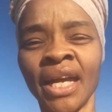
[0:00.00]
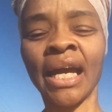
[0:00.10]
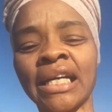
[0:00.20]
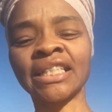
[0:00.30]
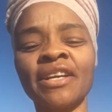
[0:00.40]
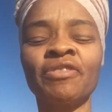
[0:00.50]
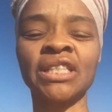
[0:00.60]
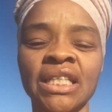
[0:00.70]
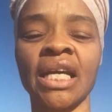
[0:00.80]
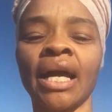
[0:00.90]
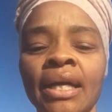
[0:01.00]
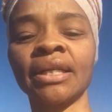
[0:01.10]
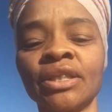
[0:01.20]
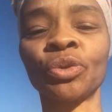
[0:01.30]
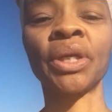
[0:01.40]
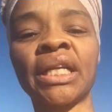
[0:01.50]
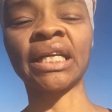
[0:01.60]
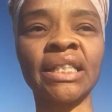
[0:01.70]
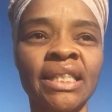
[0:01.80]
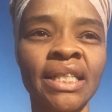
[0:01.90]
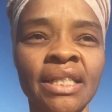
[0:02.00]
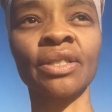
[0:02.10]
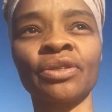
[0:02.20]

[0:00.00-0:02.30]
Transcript: I did visit Ghana in 2019, so